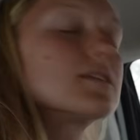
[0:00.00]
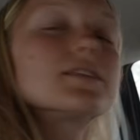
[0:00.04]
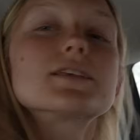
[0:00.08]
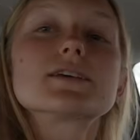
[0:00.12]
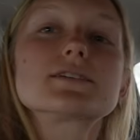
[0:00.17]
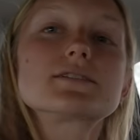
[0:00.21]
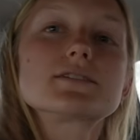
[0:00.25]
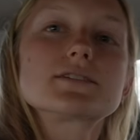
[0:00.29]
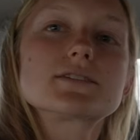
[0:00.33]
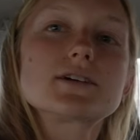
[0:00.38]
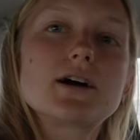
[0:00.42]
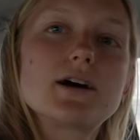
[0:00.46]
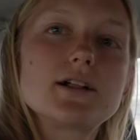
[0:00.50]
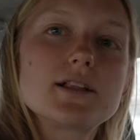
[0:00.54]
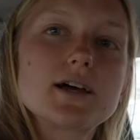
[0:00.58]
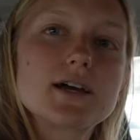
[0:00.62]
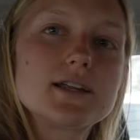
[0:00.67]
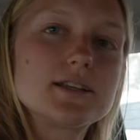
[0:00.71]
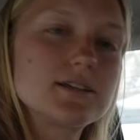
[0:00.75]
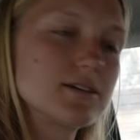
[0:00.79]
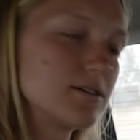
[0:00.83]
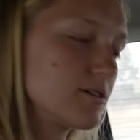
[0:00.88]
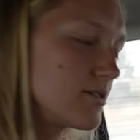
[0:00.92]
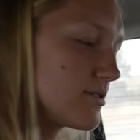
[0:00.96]
This is all
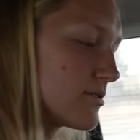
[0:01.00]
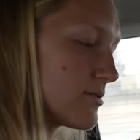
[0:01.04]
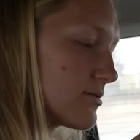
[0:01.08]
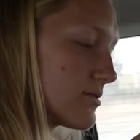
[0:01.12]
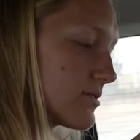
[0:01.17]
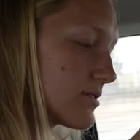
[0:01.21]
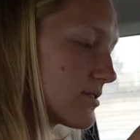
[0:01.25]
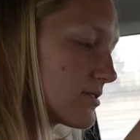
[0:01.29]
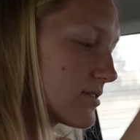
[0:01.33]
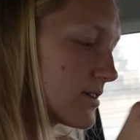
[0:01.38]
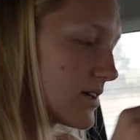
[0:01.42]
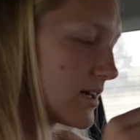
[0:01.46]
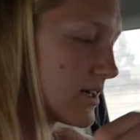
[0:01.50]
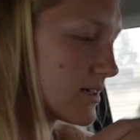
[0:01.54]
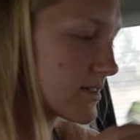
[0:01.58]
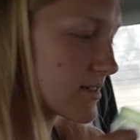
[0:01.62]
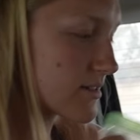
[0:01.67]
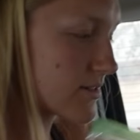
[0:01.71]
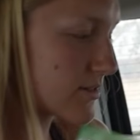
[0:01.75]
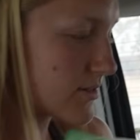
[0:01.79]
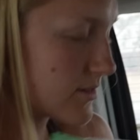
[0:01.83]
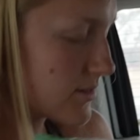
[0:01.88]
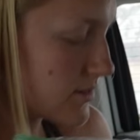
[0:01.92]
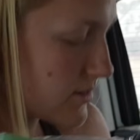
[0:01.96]
I do,
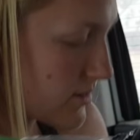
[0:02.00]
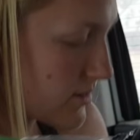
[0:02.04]
is